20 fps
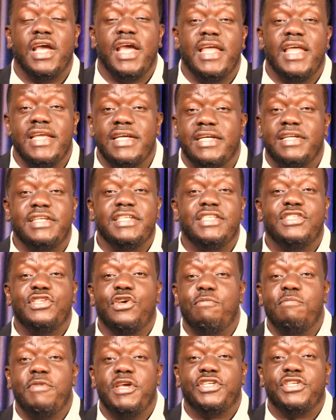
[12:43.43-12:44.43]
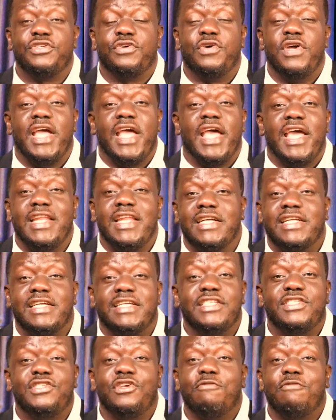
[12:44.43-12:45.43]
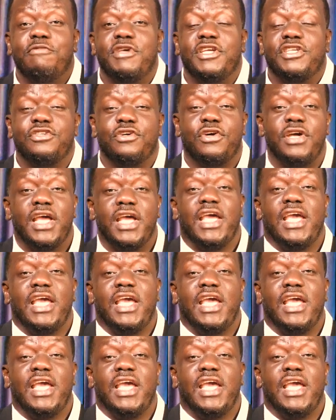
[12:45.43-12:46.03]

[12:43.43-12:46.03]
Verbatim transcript: and increase your measure and increase your measure.